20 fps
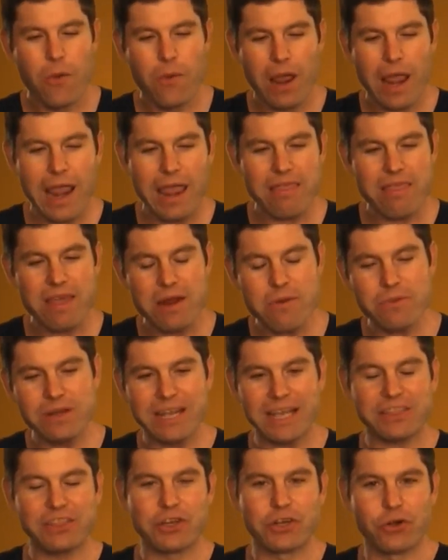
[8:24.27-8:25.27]
And then it would
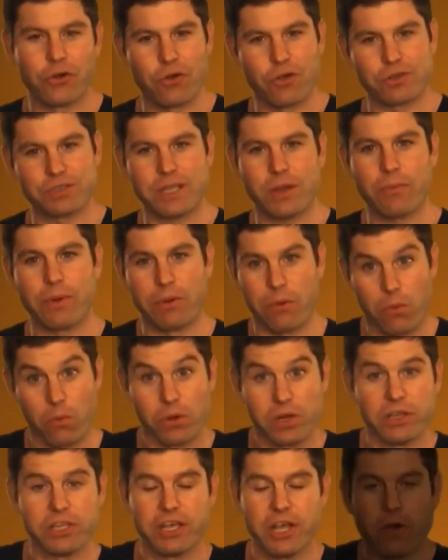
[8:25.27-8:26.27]
get the girls that we were
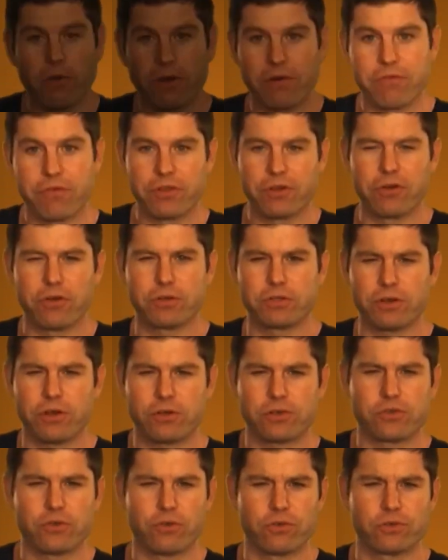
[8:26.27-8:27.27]
really going for, the girls in our
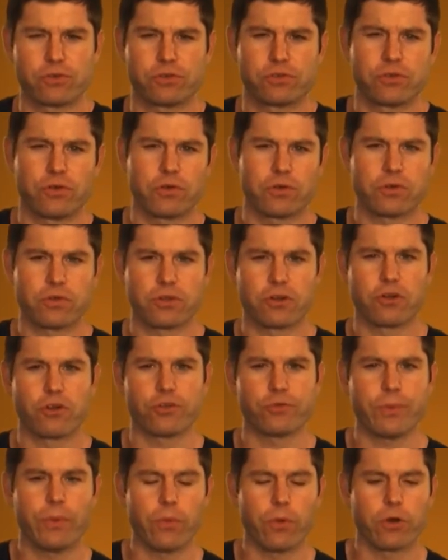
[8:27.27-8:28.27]
social circle, the
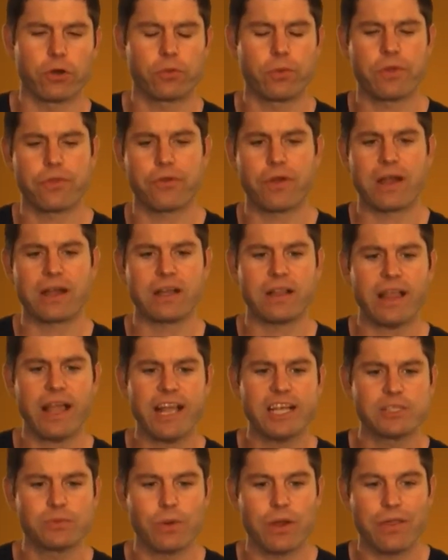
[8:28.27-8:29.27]
girls we worked with or had
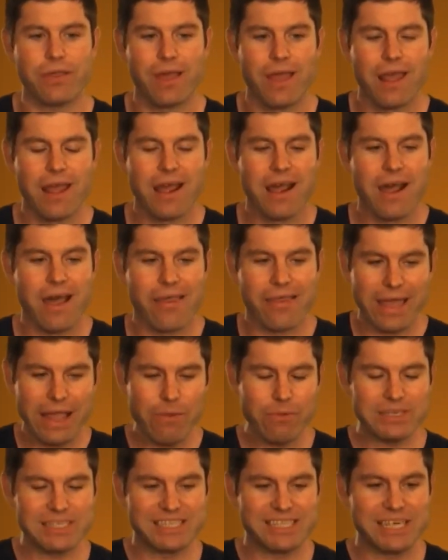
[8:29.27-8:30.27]
class with. They
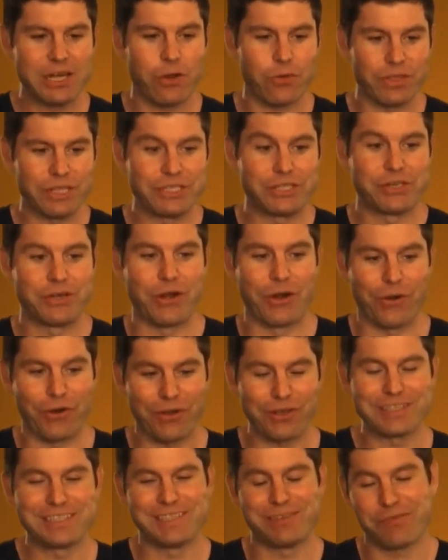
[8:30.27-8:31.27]
would see all these
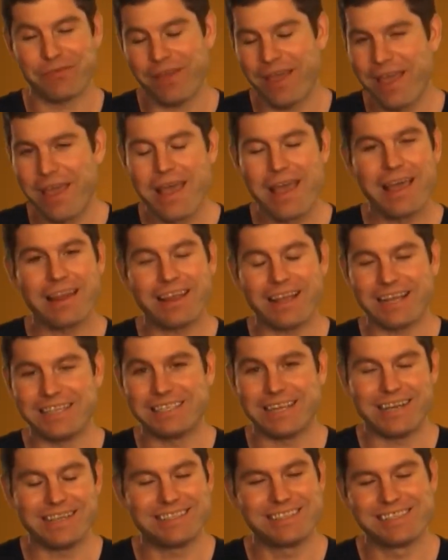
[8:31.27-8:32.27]
girls. Like I
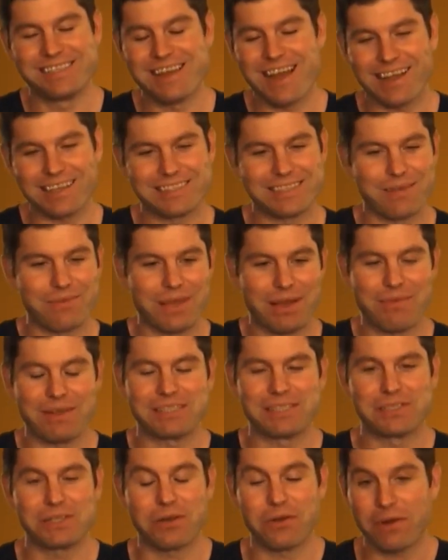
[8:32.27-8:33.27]
said, this is not something I'm
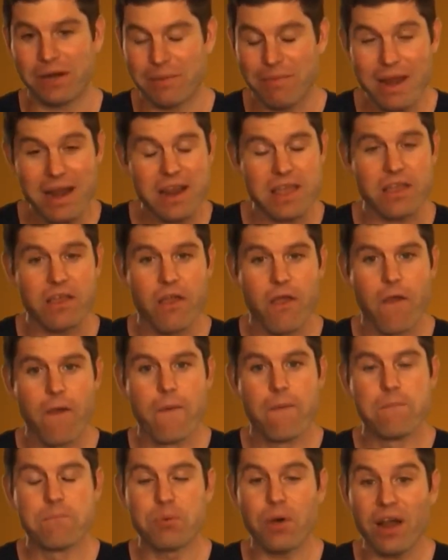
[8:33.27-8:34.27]
necessarily
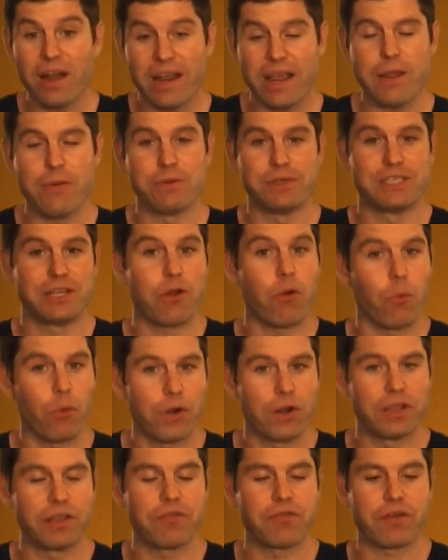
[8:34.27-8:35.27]
recommending, but it was
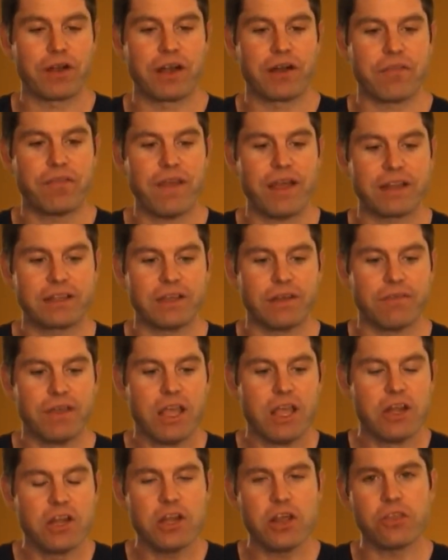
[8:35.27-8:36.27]
really friggin' effective.
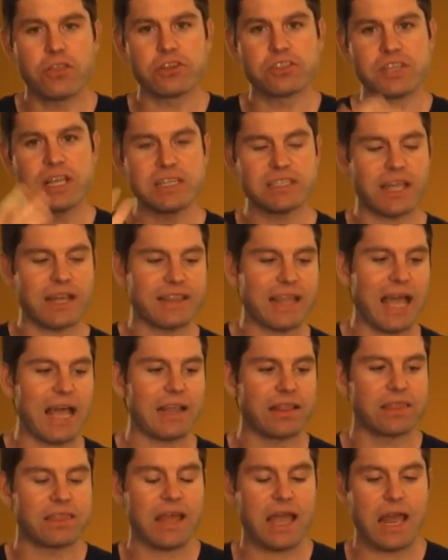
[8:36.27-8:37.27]
There's things like
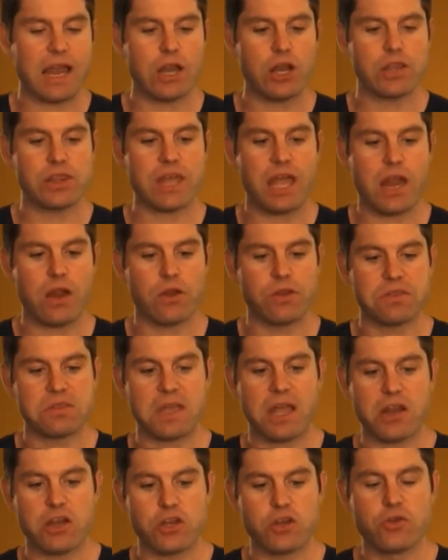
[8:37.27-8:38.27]

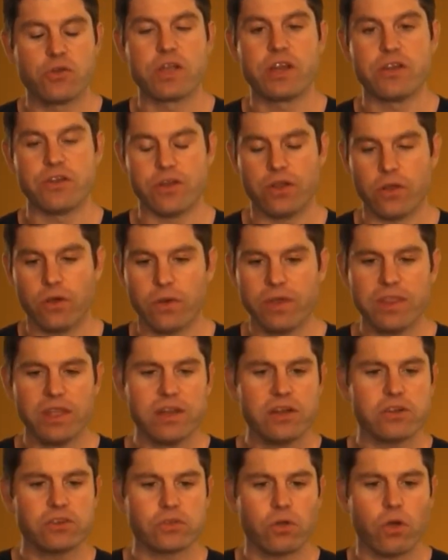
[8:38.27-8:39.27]
that you can do, and
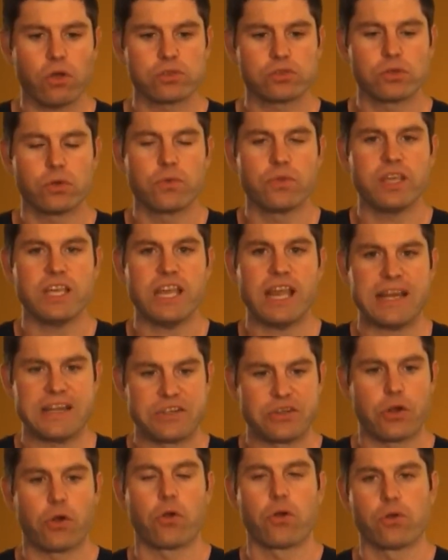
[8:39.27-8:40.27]
then there's also the
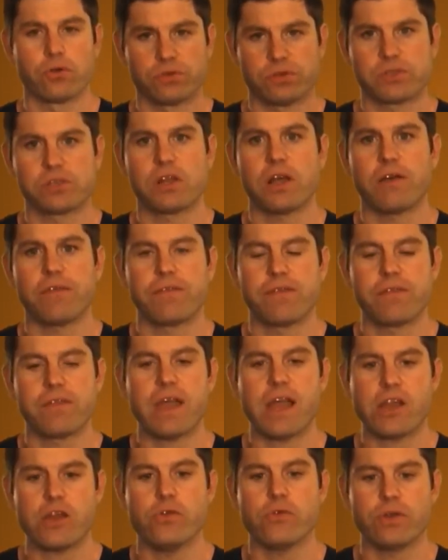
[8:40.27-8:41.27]
internal stuff
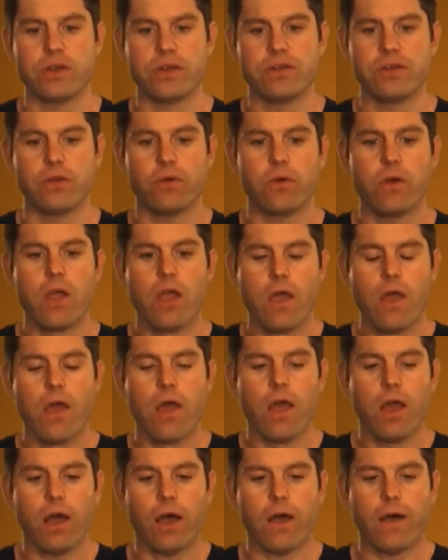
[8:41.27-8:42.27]
that you can do.
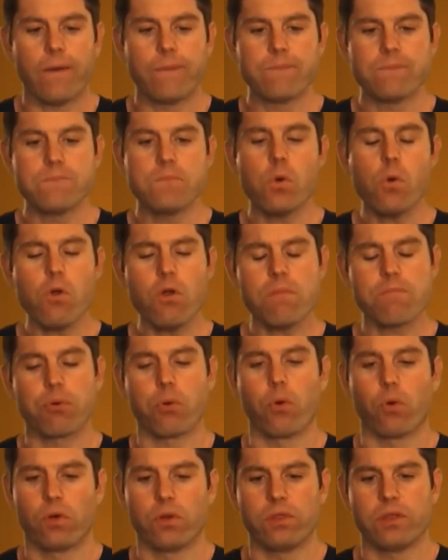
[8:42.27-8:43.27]
More
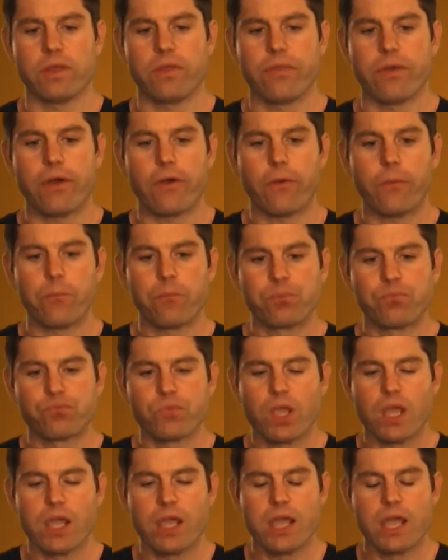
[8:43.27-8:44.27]
importantly, though,
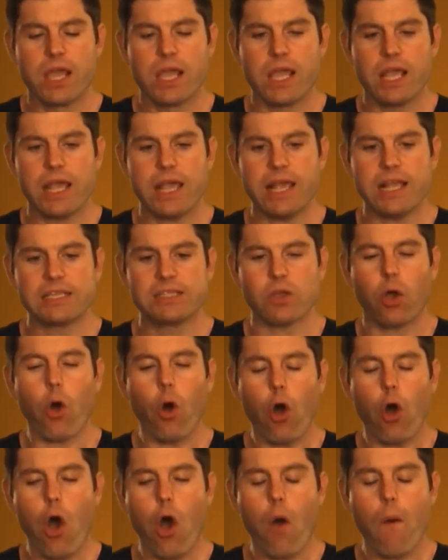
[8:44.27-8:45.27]
it's
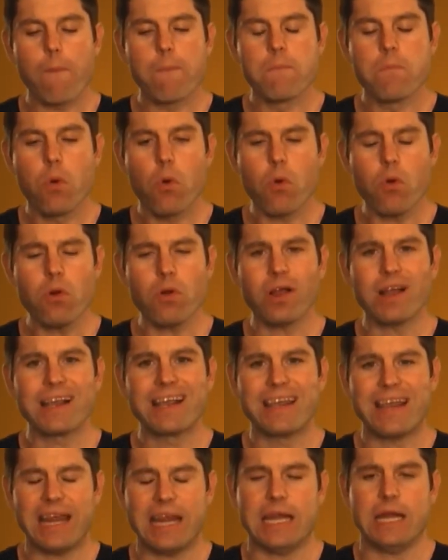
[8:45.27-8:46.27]
more a
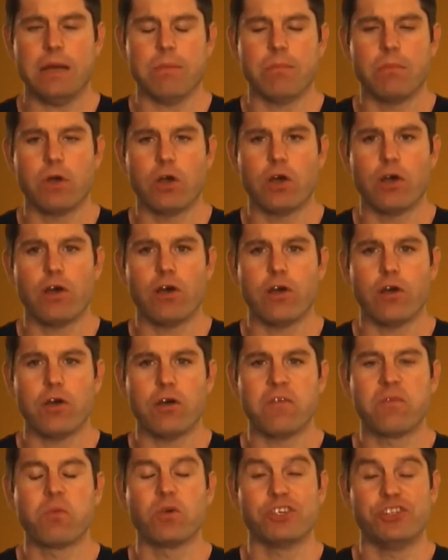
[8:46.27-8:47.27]
game
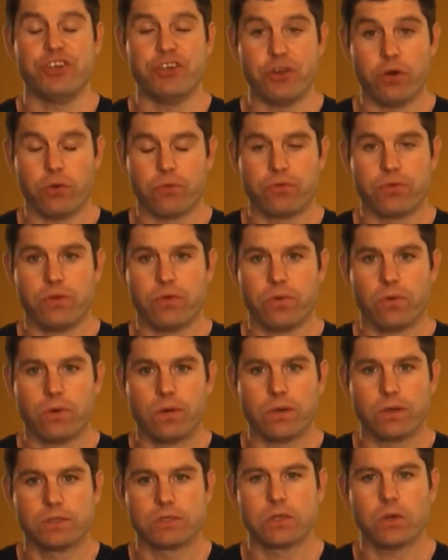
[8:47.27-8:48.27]
of what you don't do.
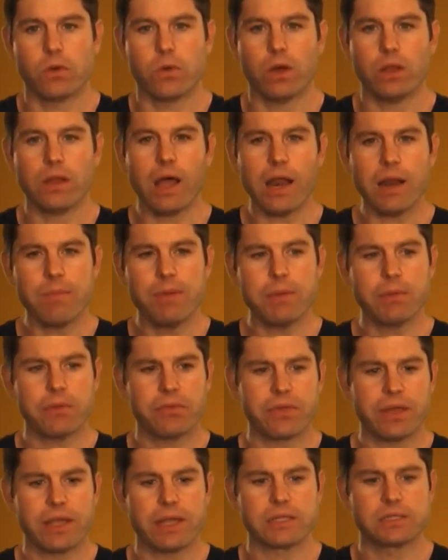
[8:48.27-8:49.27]
So a lot of people
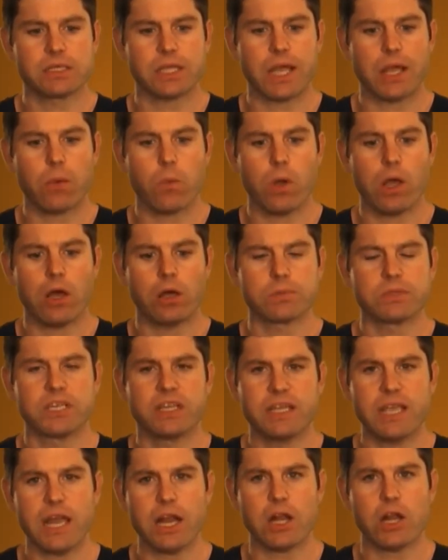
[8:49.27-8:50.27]
think it's like, well, to
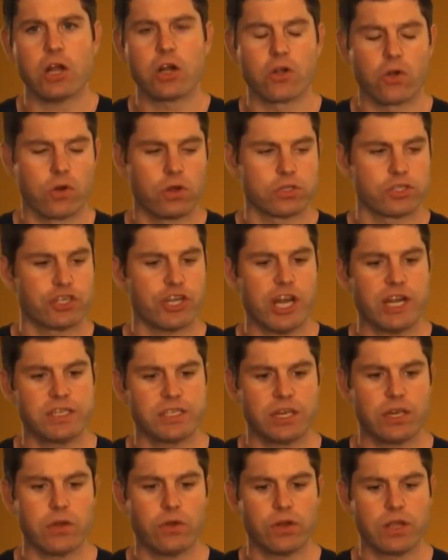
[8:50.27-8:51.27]
get a girl
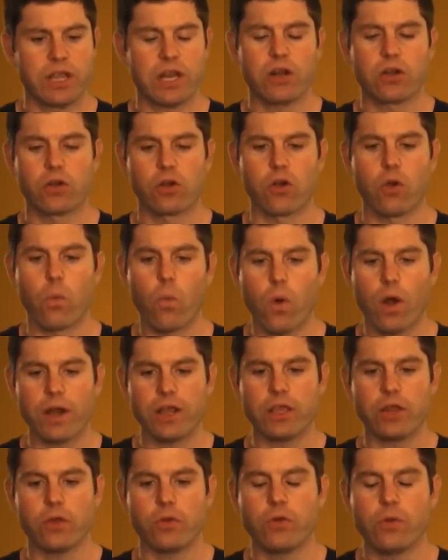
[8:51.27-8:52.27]
chasing you, to get a girl
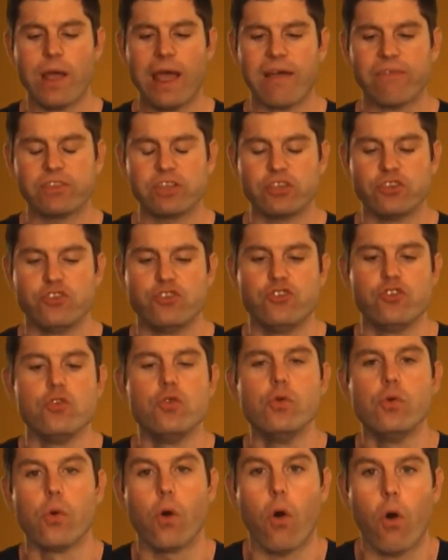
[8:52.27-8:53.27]
wanting you, you have to
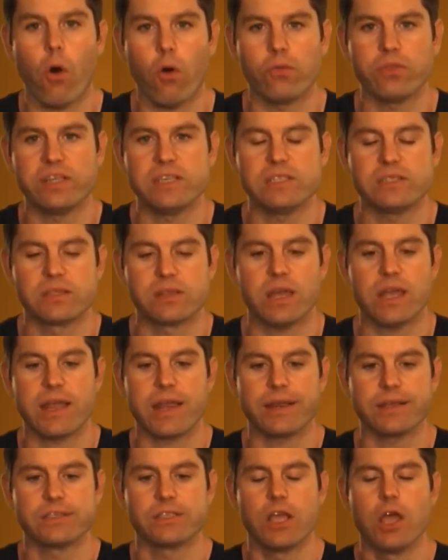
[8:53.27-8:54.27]
do all these
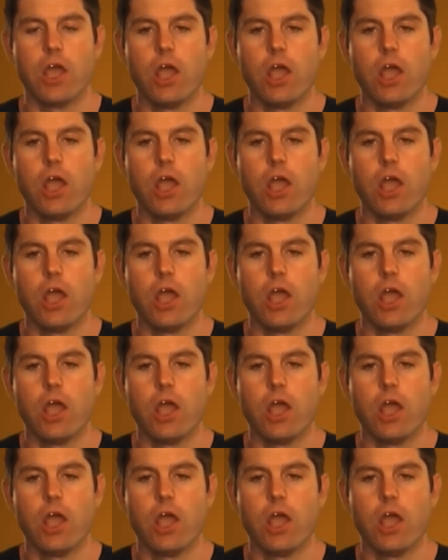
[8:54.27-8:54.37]
things.